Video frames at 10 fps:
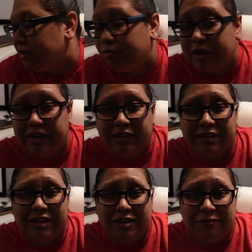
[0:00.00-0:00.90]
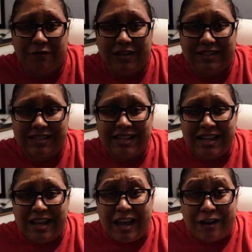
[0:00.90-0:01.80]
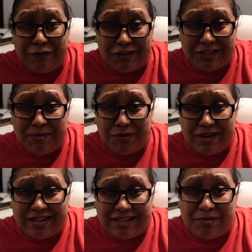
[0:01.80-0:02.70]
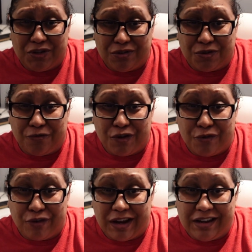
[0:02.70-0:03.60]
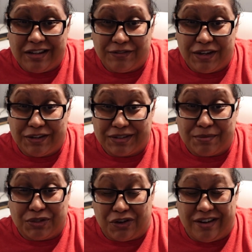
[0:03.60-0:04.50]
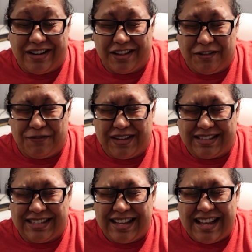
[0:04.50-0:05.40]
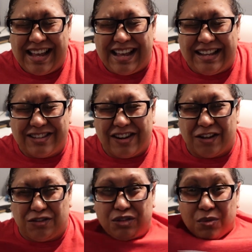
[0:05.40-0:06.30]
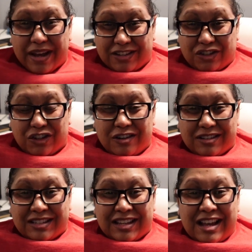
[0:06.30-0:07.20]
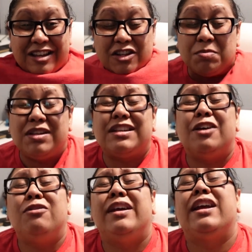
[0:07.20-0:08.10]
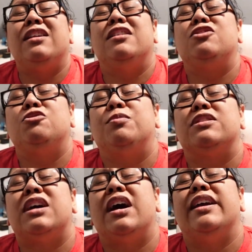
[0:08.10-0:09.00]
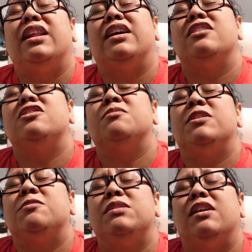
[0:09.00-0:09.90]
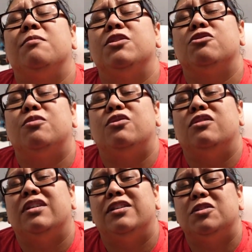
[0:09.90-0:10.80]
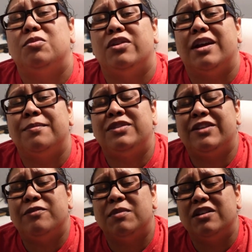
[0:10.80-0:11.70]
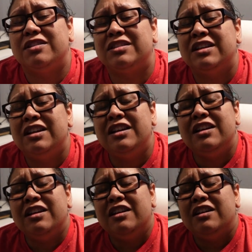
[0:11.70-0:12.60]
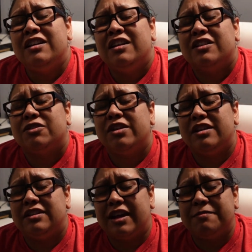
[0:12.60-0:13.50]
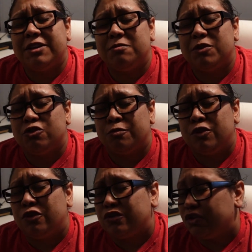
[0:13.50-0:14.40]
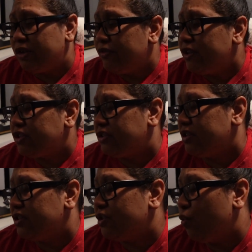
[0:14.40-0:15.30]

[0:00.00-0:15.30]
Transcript: I'm pregnant. Nothing fits. And if you see me wearing the same shirts over and over again in these videos, I'm sorry, nothing fits. These are now 2X shirts, just because I don't like anything super tight. Like, it just makes me like miserable at this point. I'm 7 months, so anything tight makes me miserable. So even this is a